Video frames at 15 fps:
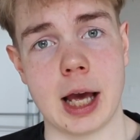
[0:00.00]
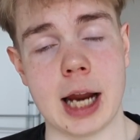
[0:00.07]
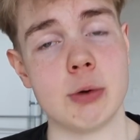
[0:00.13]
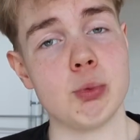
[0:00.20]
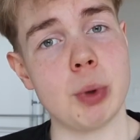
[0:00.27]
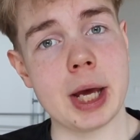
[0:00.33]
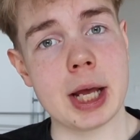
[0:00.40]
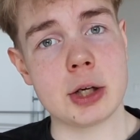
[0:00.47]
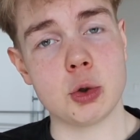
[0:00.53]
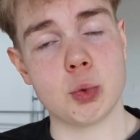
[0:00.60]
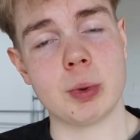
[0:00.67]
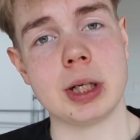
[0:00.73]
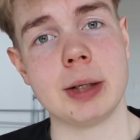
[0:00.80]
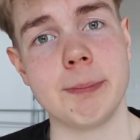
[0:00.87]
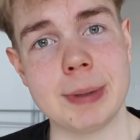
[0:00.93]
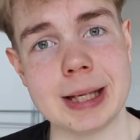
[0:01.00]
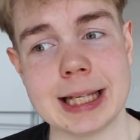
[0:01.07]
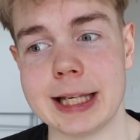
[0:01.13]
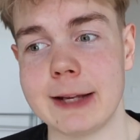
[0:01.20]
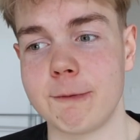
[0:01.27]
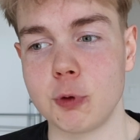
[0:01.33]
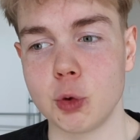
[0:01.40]
and where you will
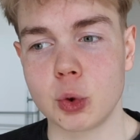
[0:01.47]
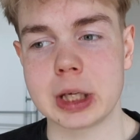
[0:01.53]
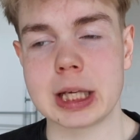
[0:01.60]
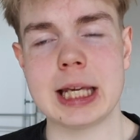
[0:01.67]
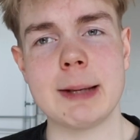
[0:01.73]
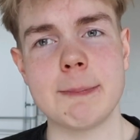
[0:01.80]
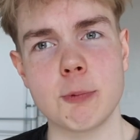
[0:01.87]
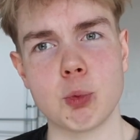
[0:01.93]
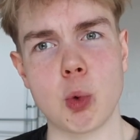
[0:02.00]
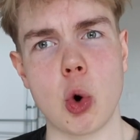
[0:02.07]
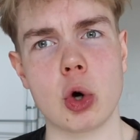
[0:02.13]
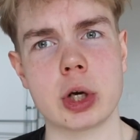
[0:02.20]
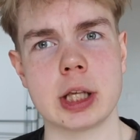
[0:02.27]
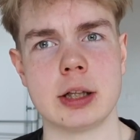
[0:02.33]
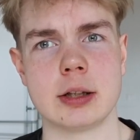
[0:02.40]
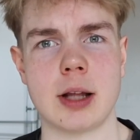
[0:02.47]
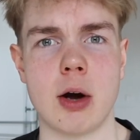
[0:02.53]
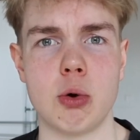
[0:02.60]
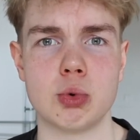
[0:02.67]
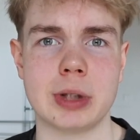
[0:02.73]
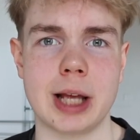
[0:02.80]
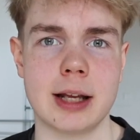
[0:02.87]
be if you keep walking
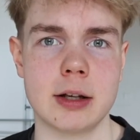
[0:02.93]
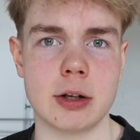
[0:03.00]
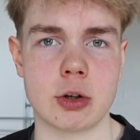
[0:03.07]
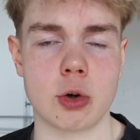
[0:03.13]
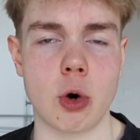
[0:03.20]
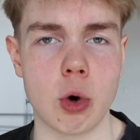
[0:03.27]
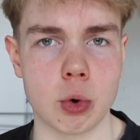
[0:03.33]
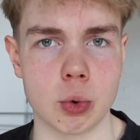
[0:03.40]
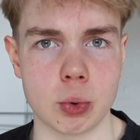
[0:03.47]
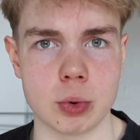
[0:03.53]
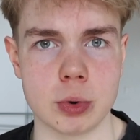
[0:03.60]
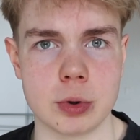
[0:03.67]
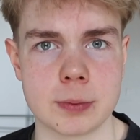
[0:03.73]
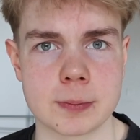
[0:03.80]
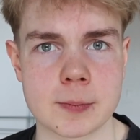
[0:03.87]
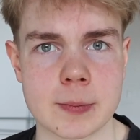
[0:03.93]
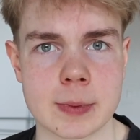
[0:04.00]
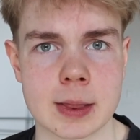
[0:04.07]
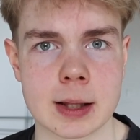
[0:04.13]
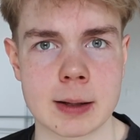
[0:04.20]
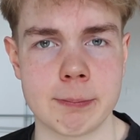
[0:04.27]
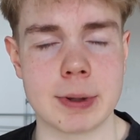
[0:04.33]
down that road?
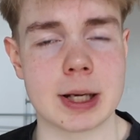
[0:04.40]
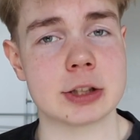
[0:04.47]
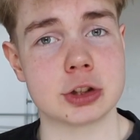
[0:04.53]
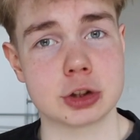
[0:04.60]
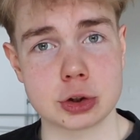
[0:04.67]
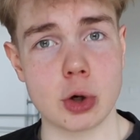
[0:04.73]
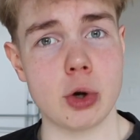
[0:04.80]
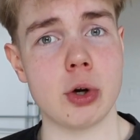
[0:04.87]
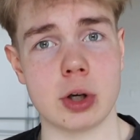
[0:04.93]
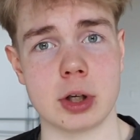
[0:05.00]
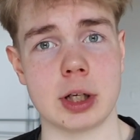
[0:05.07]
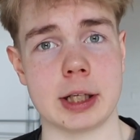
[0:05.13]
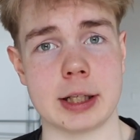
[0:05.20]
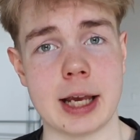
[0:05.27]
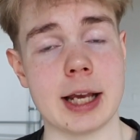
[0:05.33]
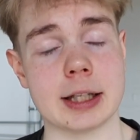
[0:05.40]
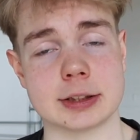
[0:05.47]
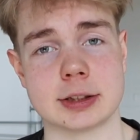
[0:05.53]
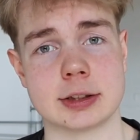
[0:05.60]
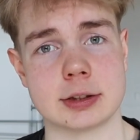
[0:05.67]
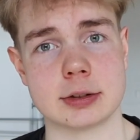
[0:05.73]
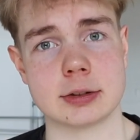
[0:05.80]
Because surely,
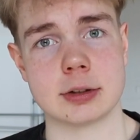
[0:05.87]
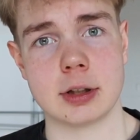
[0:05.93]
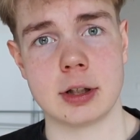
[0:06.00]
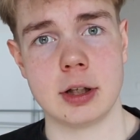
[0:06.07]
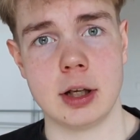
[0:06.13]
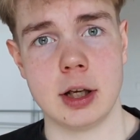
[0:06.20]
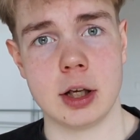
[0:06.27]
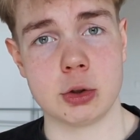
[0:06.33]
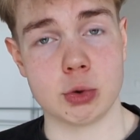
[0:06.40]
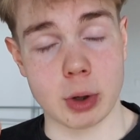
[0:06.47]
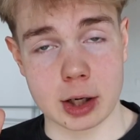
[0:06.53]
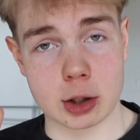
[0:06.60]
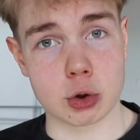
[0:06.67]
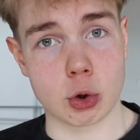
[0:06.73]
yes, you are